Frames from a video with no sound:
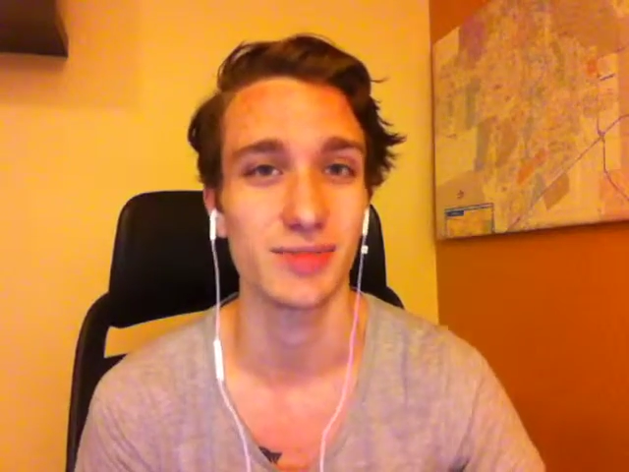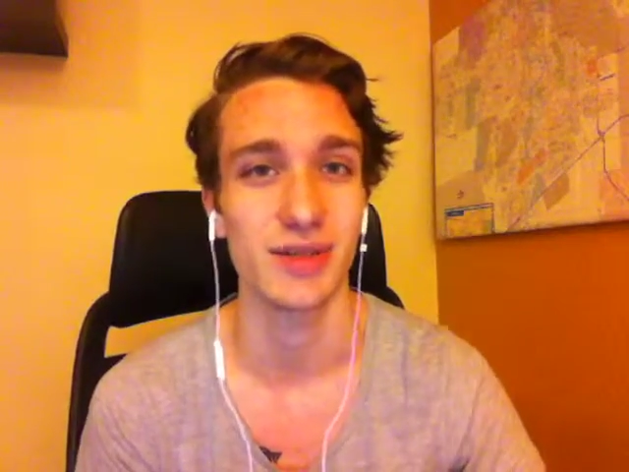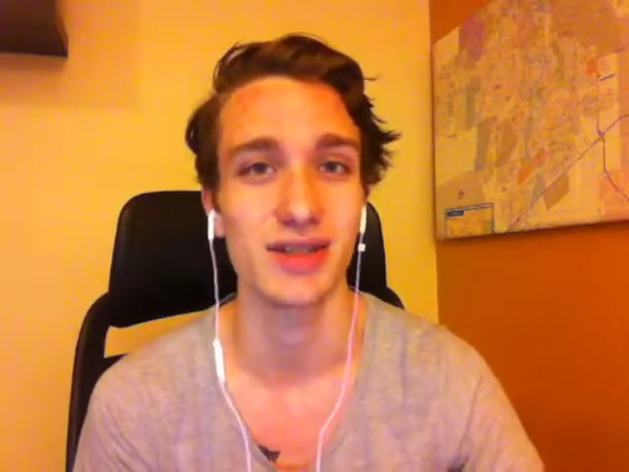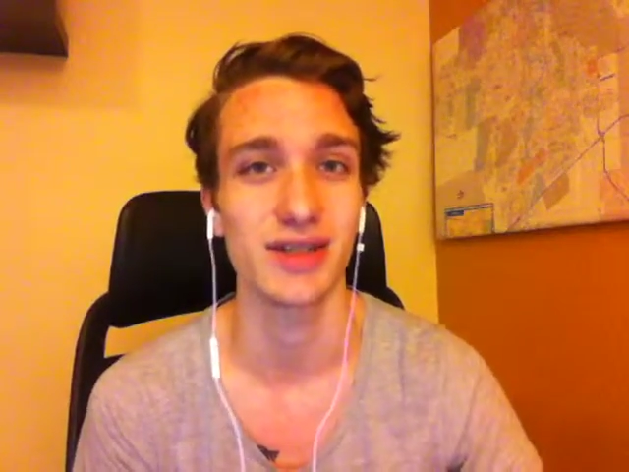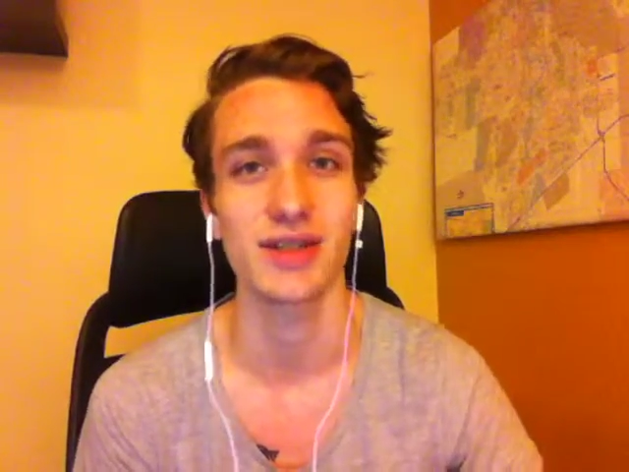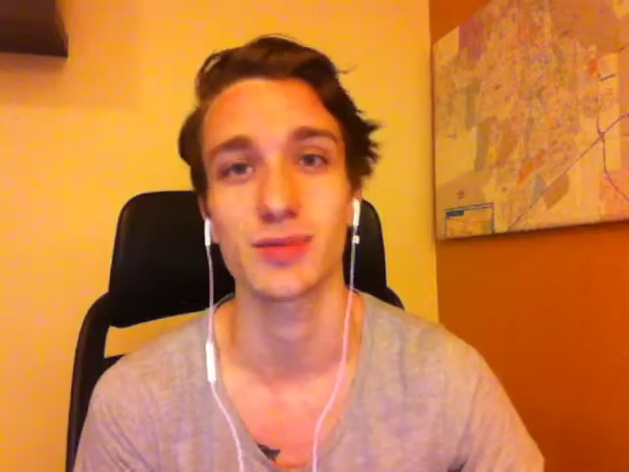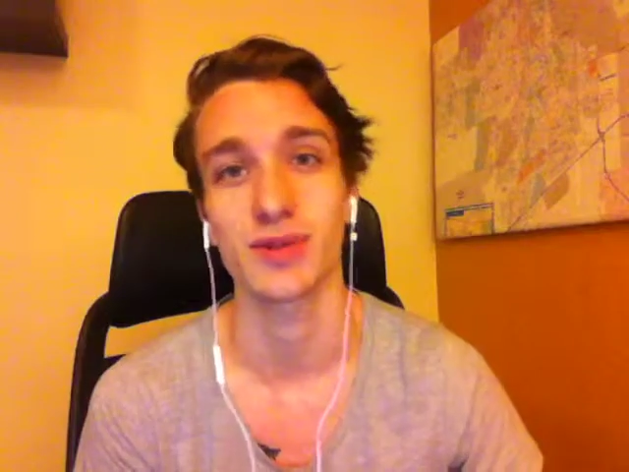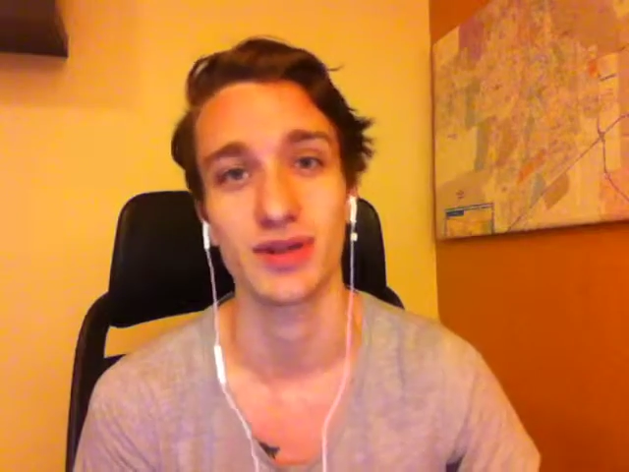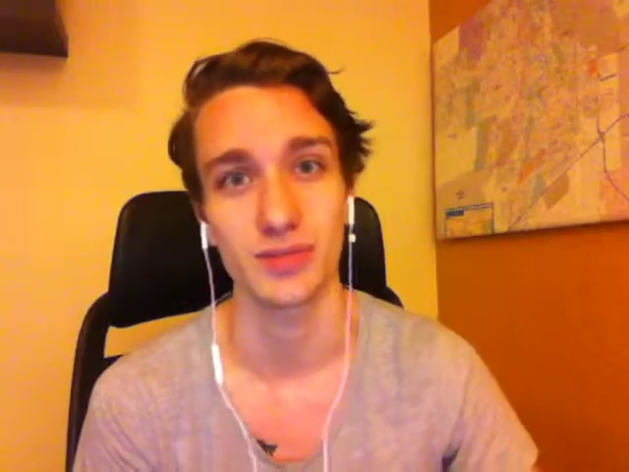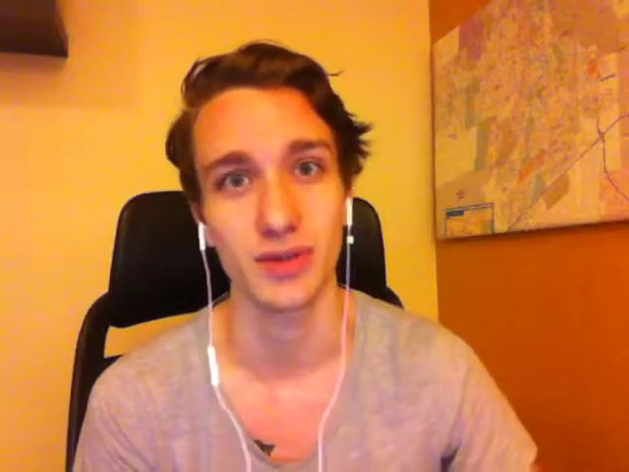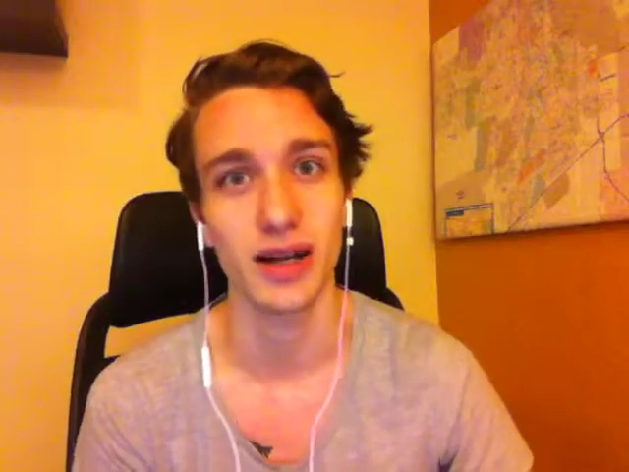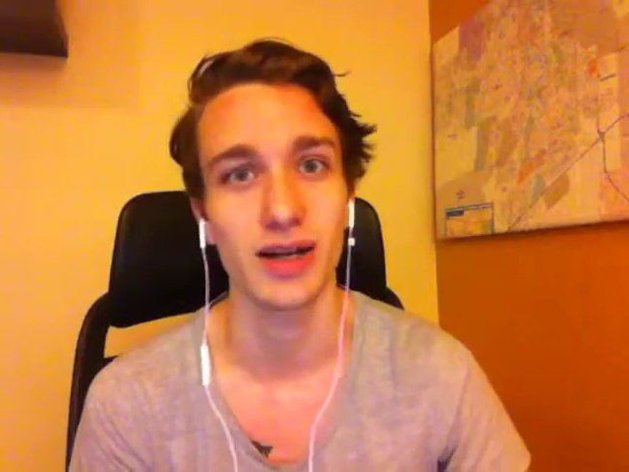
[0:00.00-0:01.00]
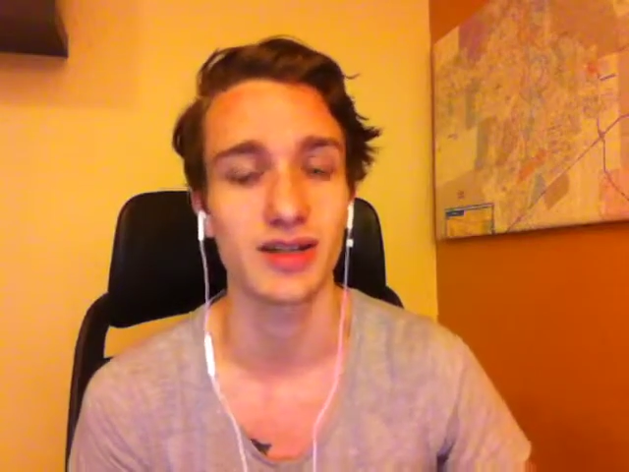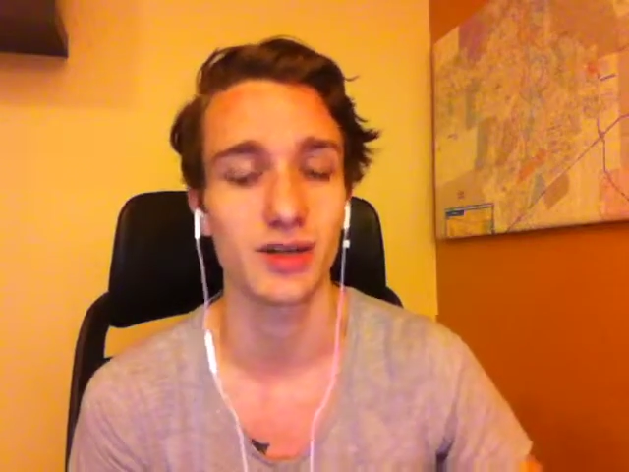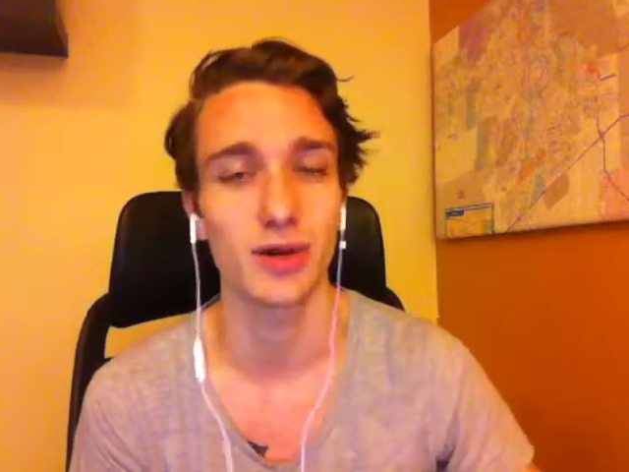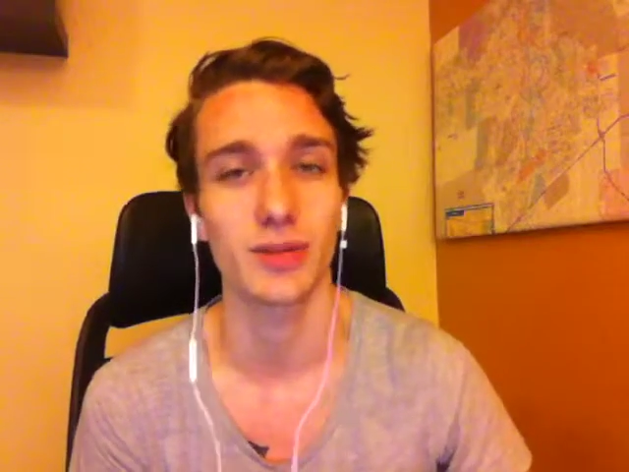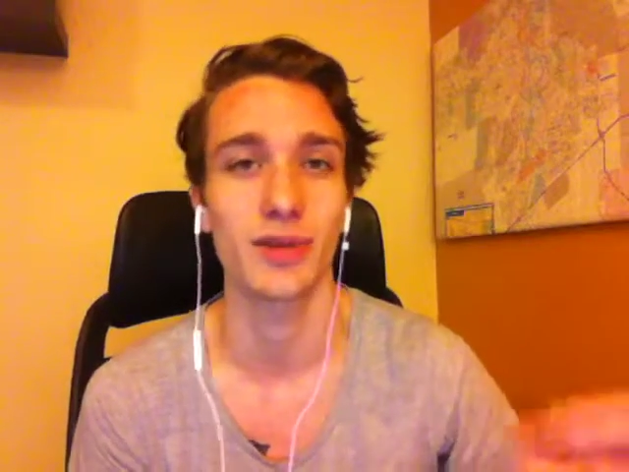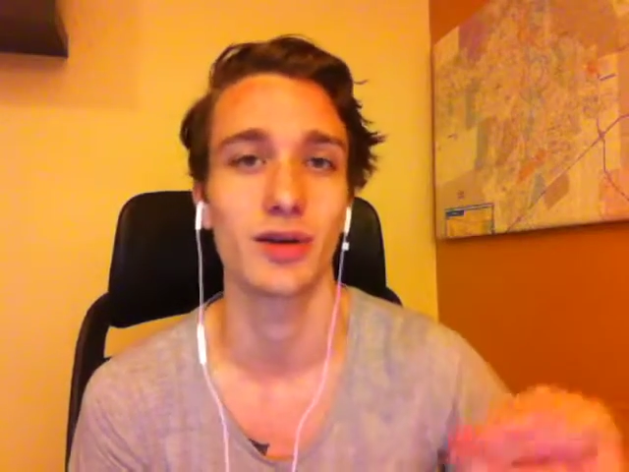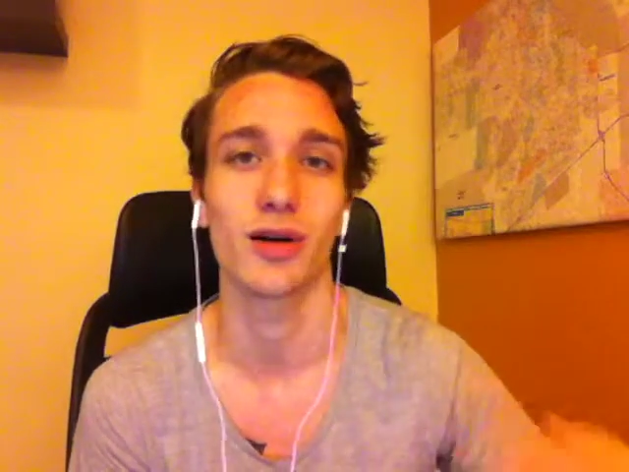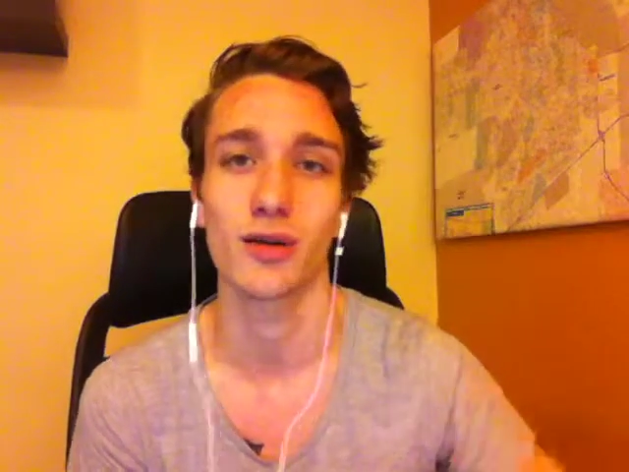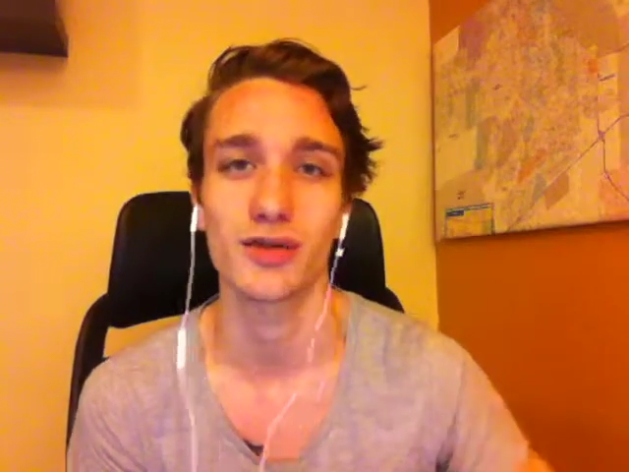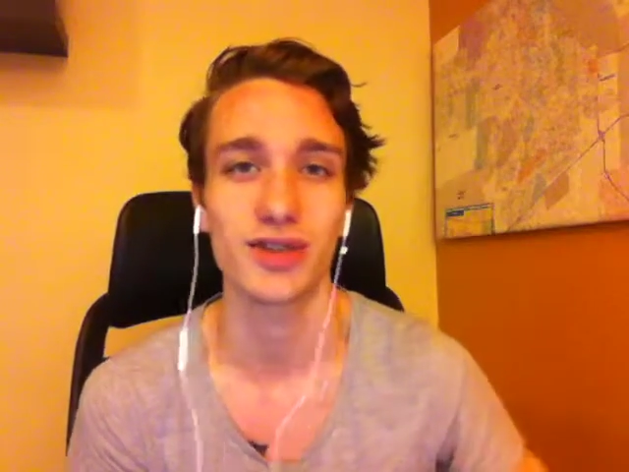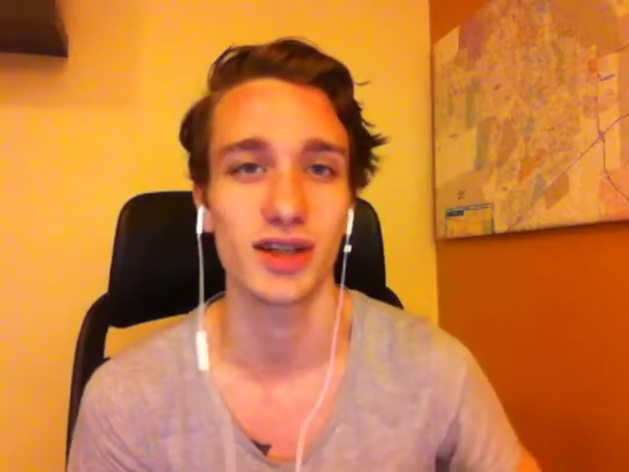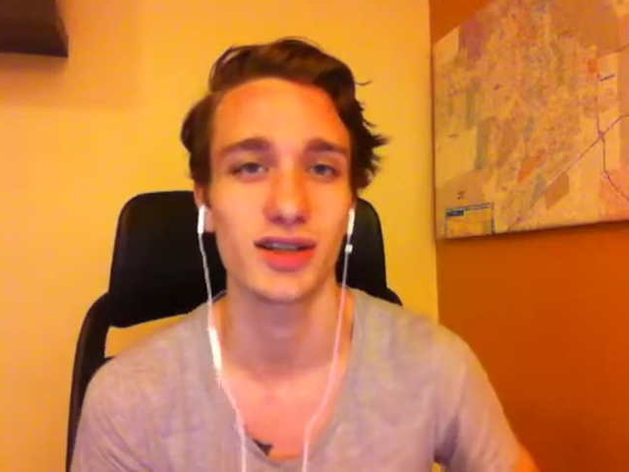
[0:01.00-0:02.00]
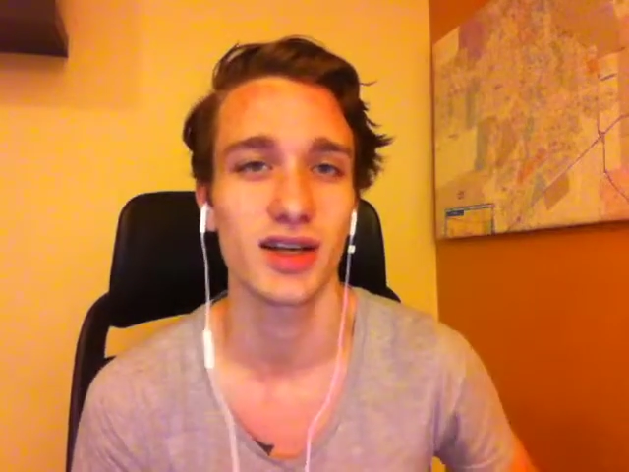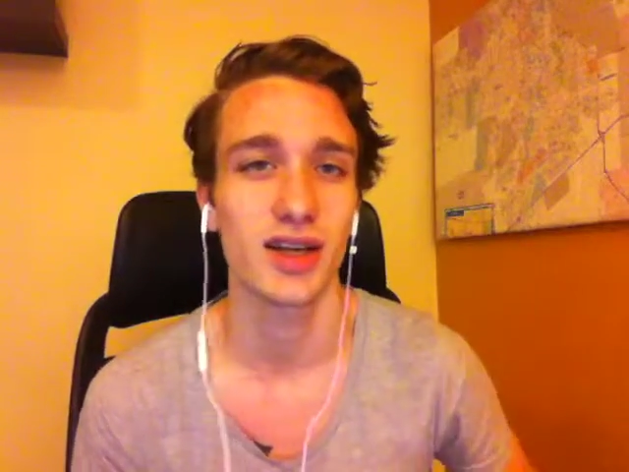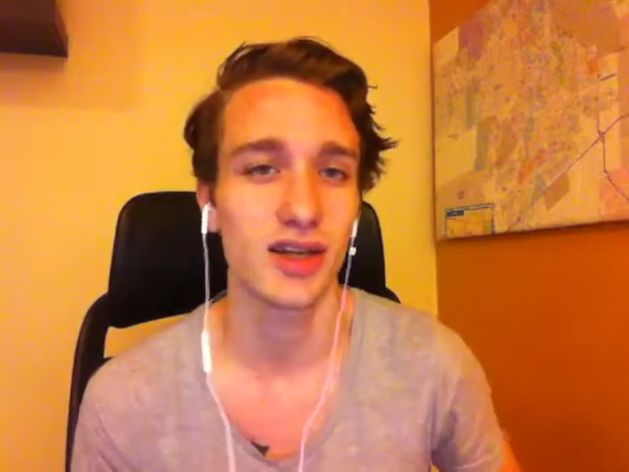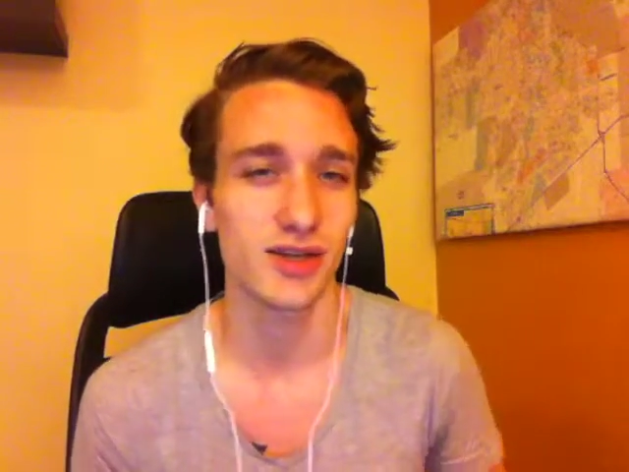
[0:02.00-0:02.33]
business with supplies, equipment, and all those things.